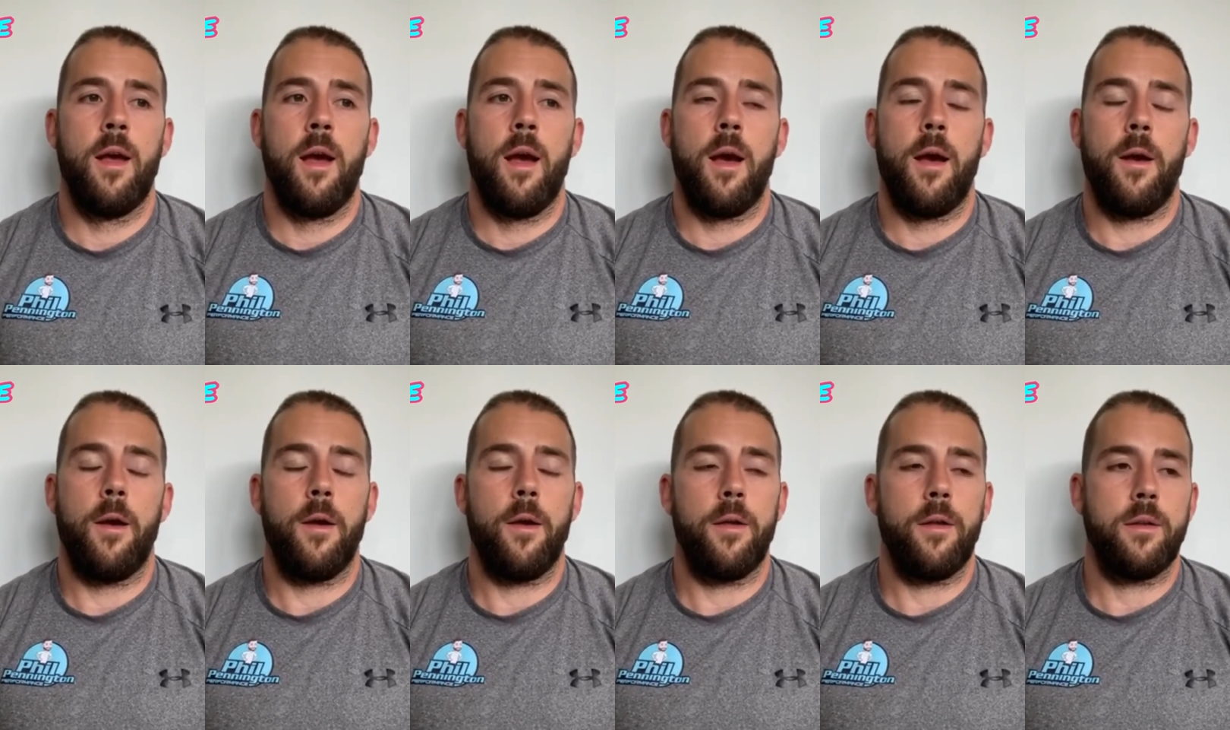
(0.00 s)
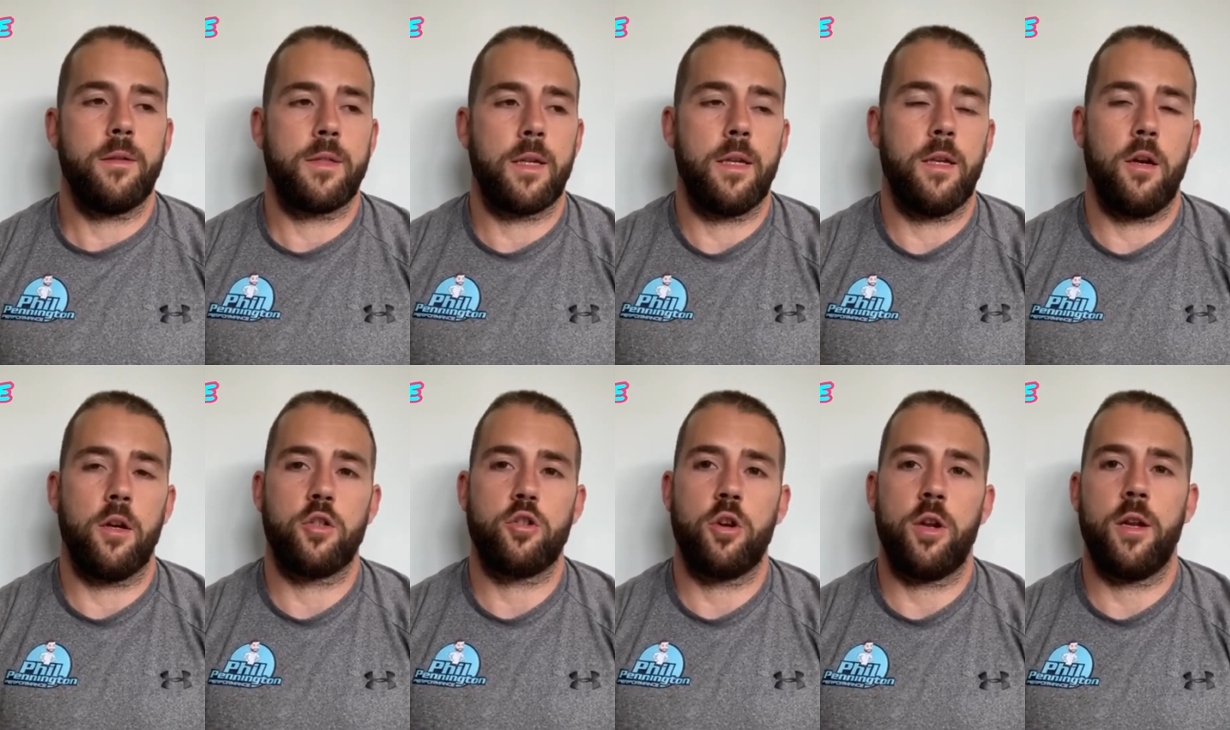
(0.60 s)
Say
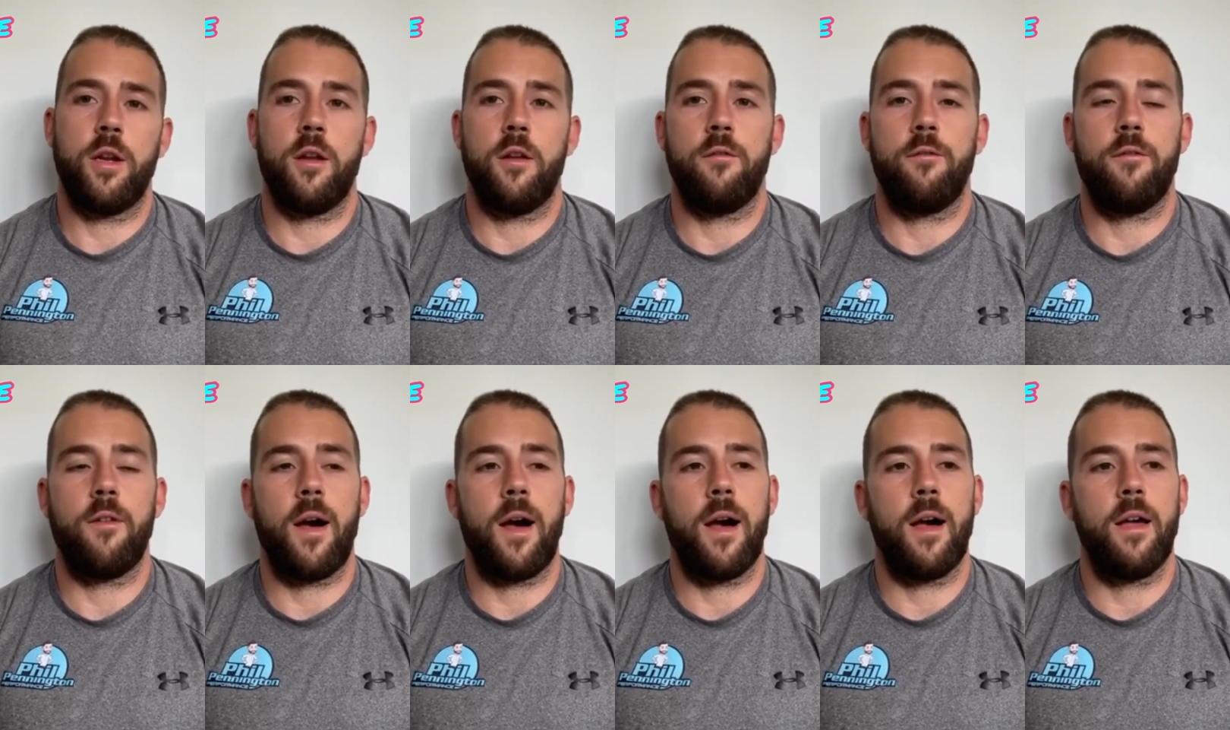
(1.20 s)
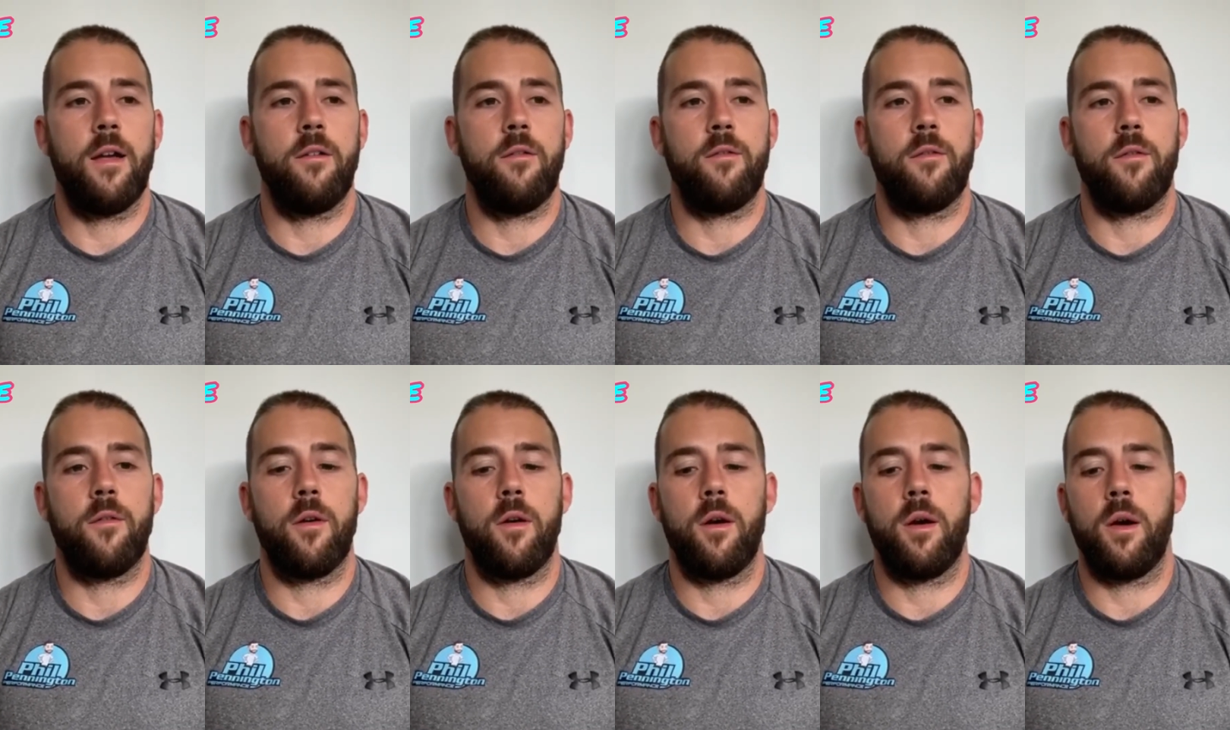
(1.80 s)
you're training at 5